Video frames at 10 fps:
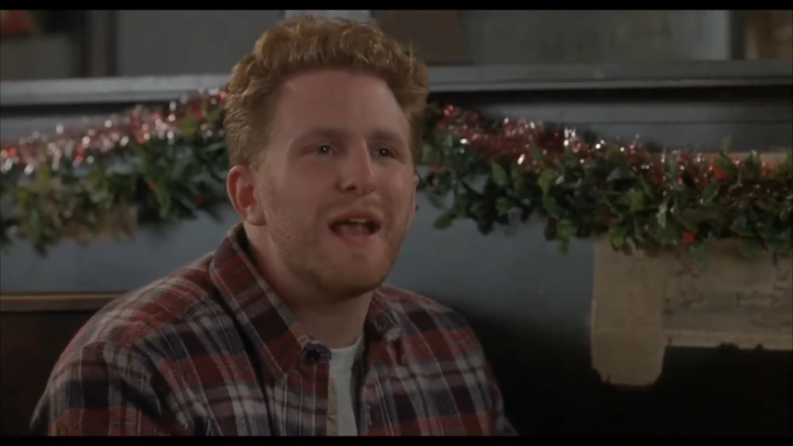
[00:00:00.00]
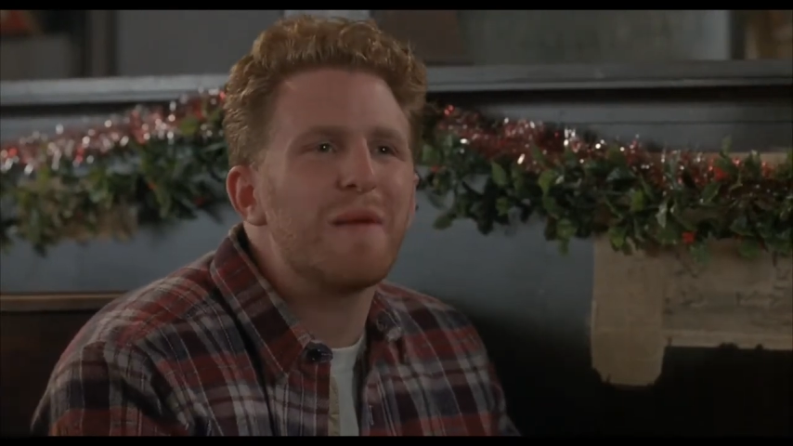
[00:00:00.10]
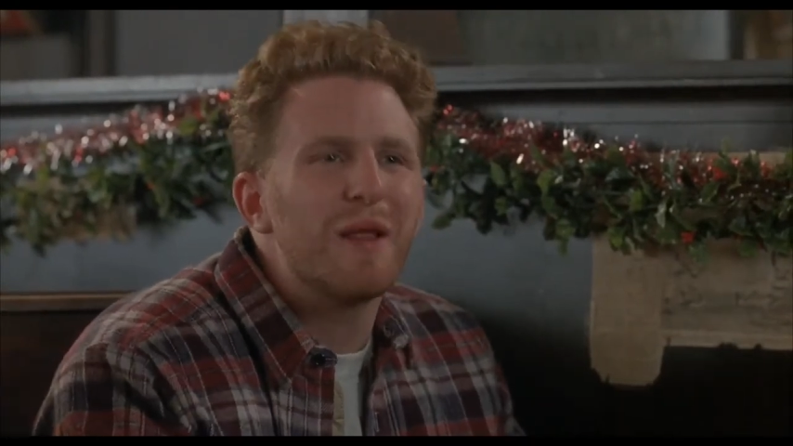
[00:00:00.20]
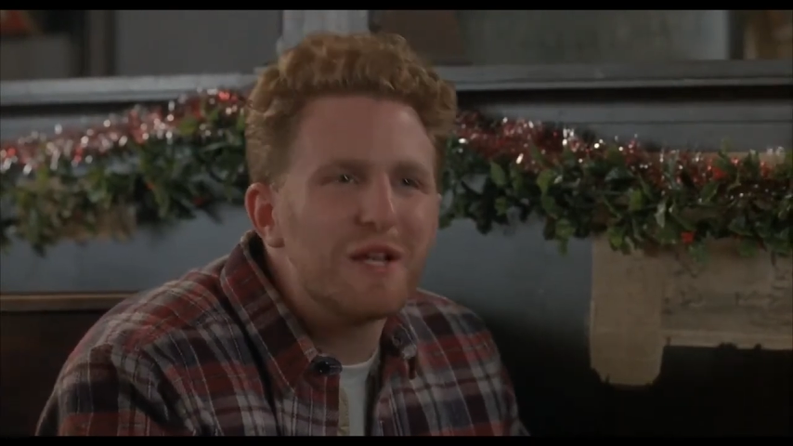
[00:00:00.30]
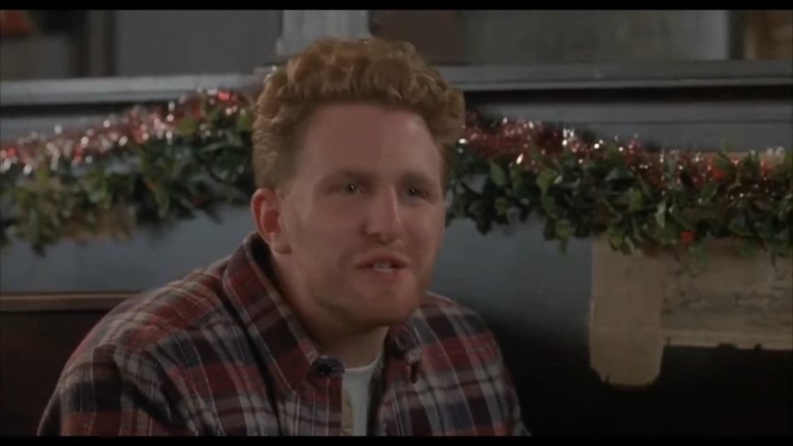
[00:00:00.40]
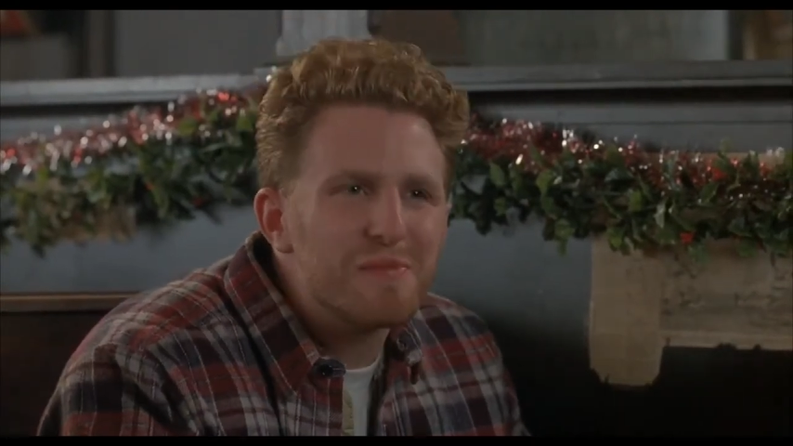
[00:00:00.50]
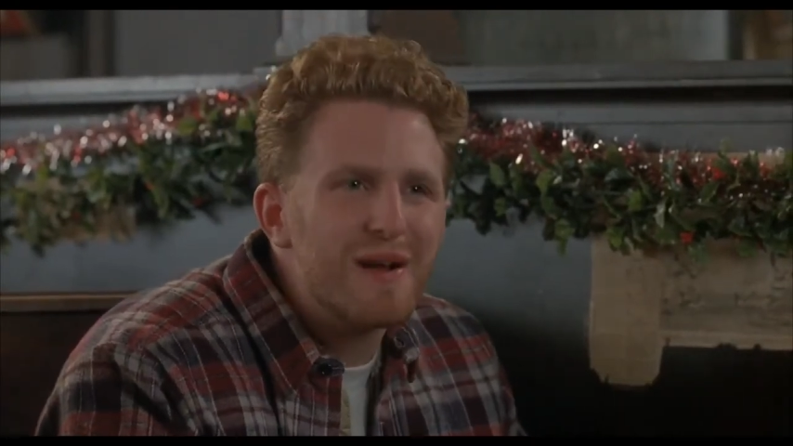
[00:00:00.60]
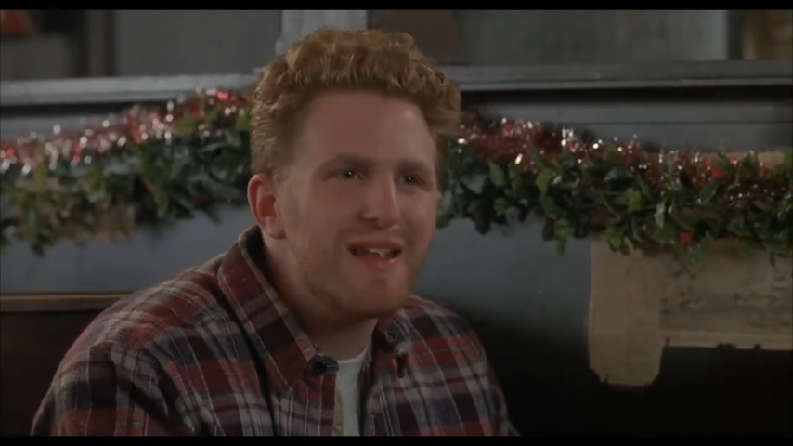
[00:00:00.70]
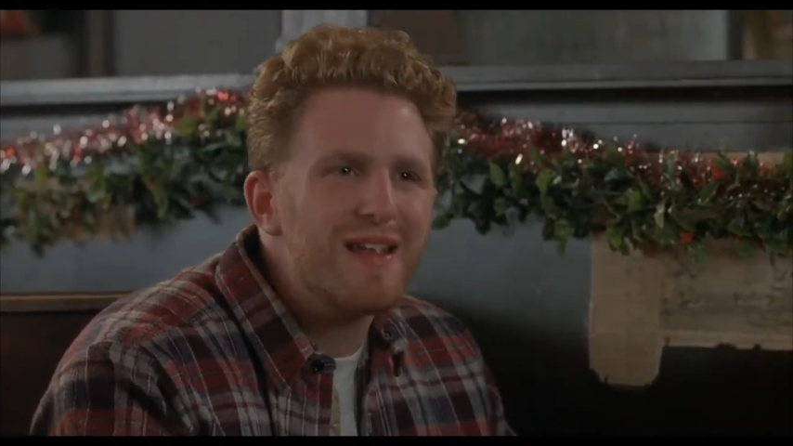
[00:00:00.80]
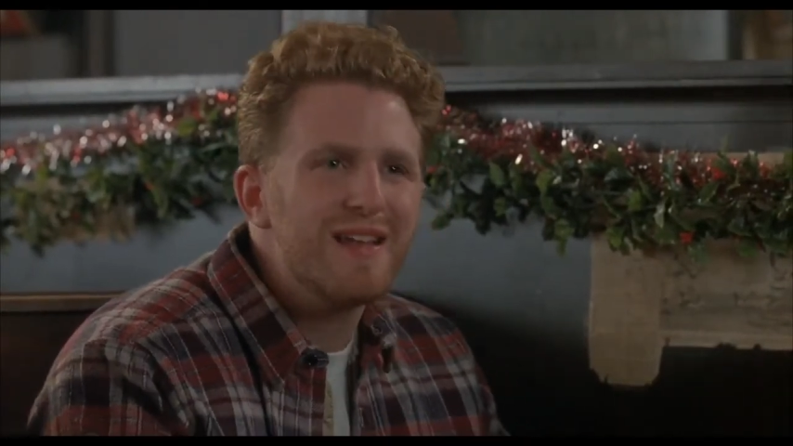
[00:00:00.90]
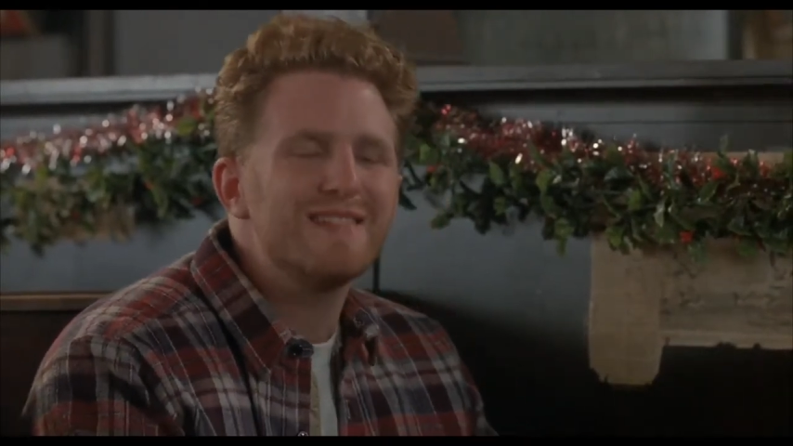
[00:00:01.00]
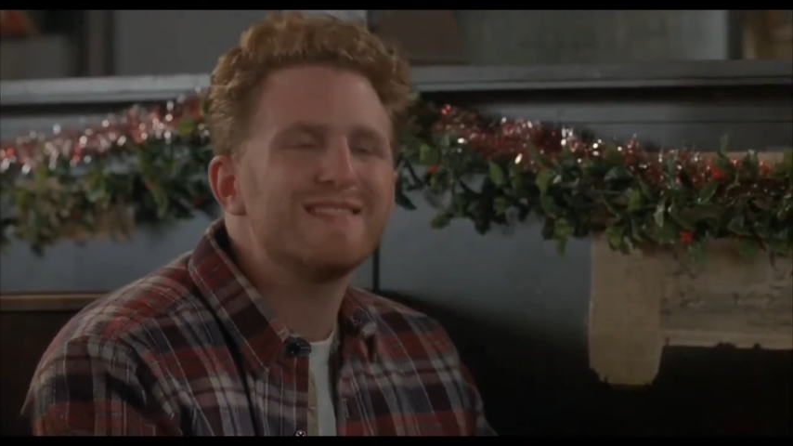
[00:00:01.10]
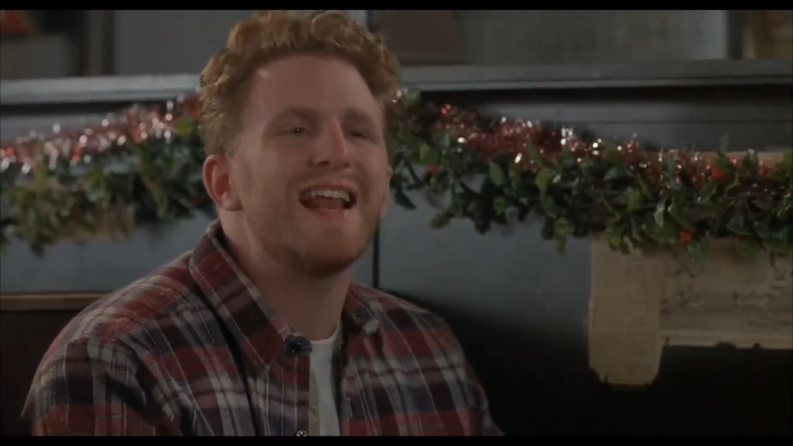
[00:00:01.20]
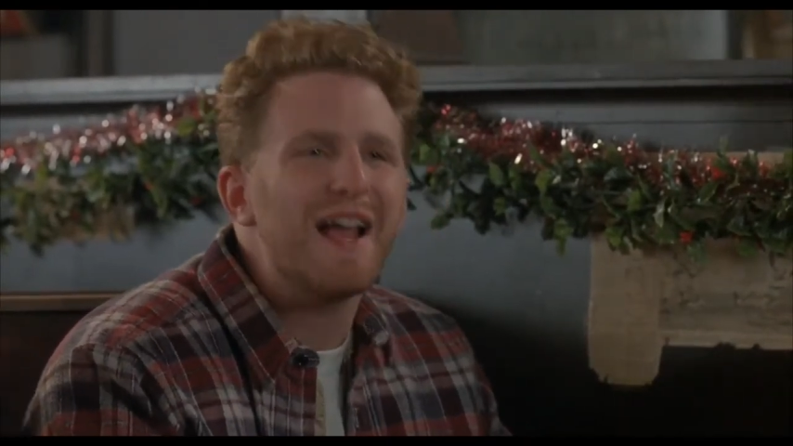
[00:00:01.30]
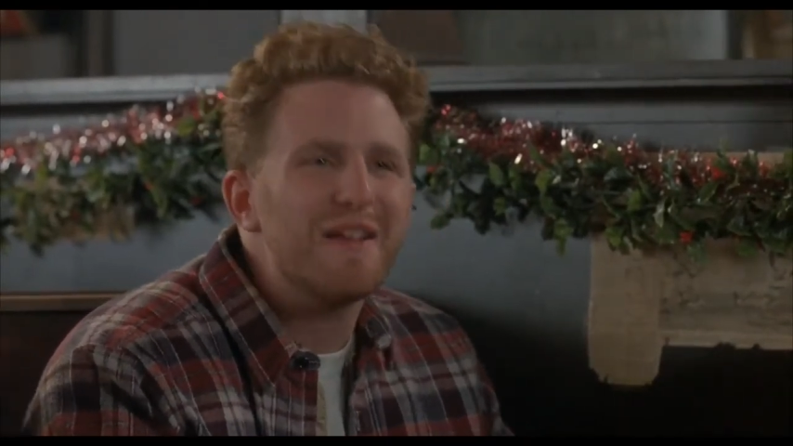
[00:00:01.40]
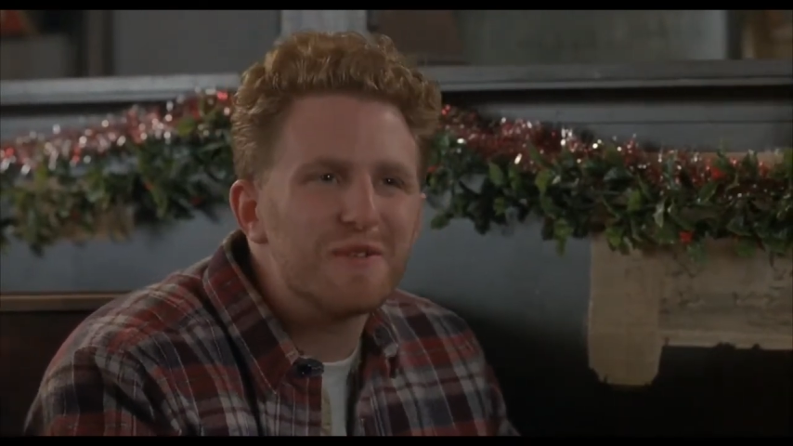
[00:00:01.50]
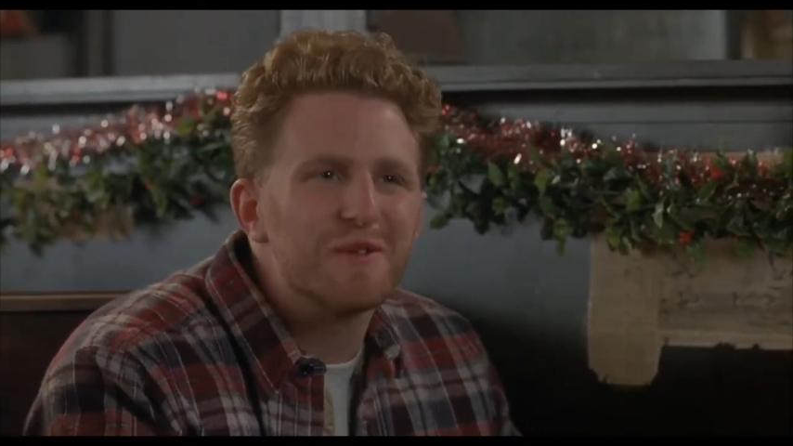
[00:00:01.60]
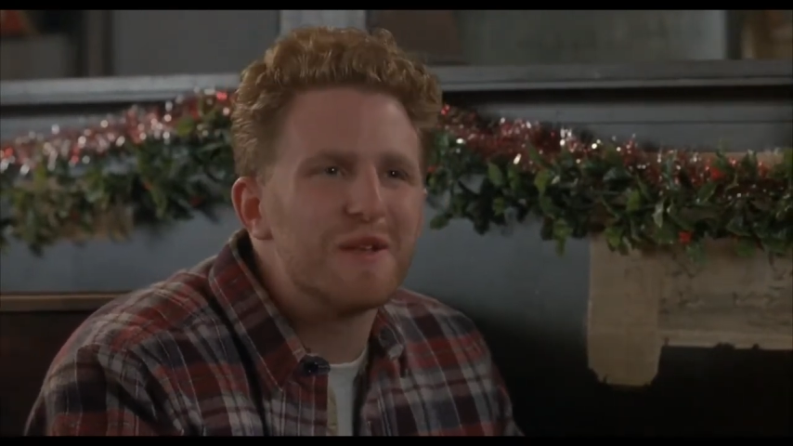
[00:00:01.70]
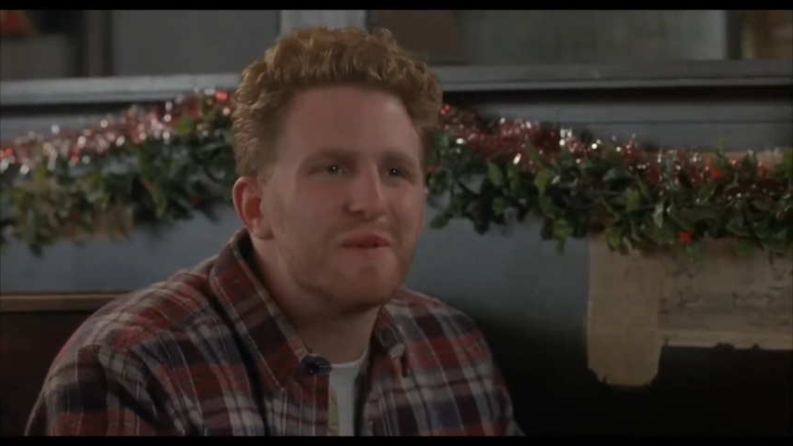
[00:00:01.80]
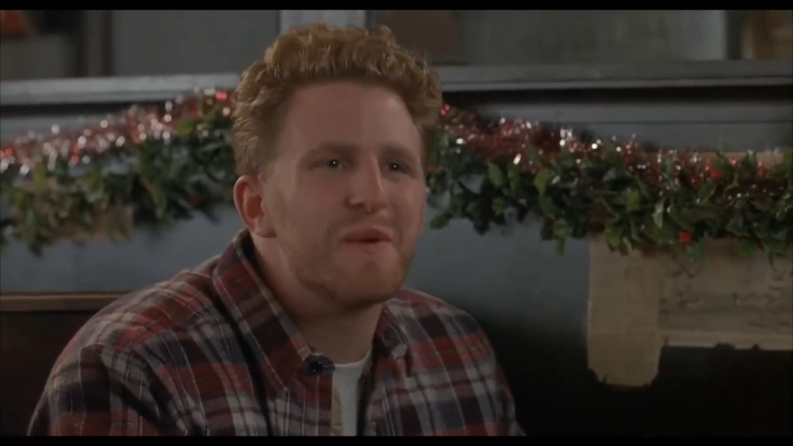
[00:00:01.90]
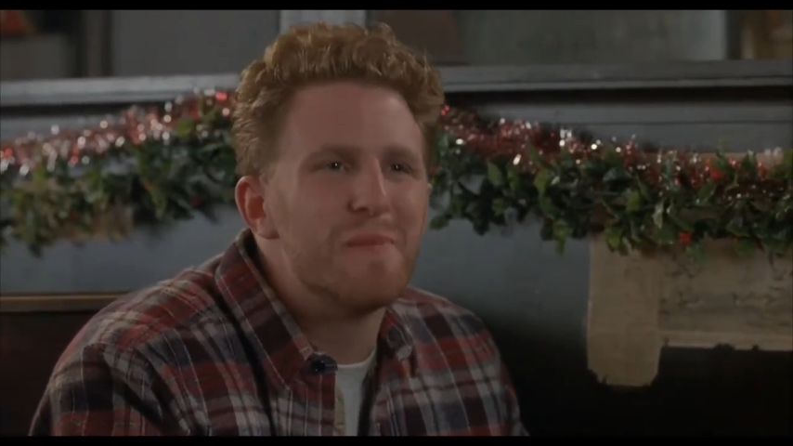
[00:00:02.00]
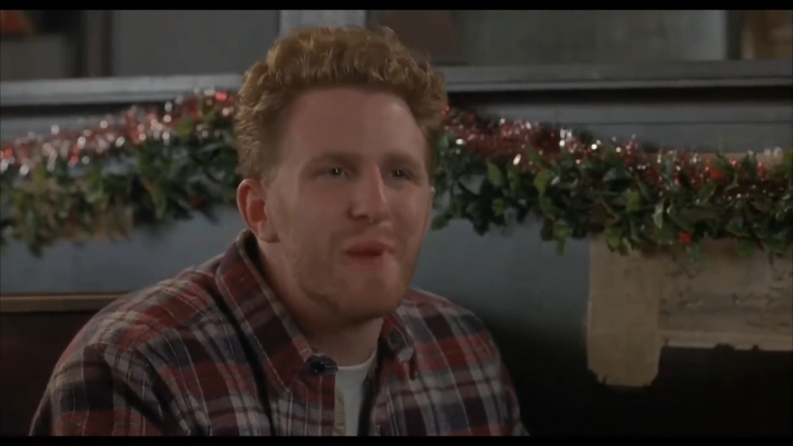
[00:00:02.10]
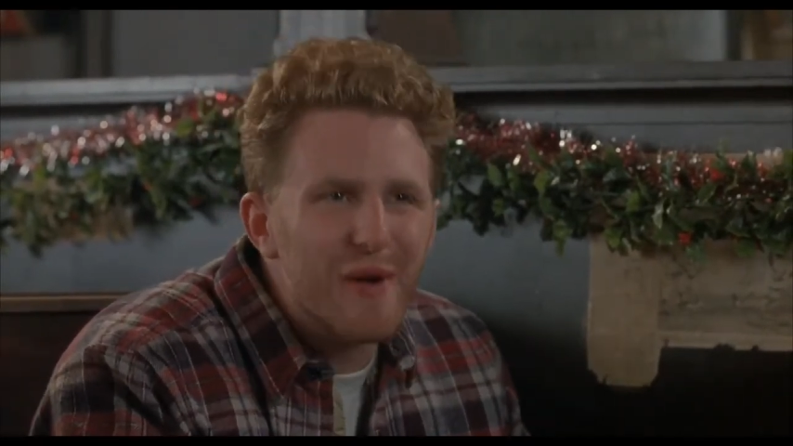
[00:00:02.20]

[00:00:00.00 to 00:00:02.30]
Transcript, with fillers: Take my lunch money? This ain't high school anymore,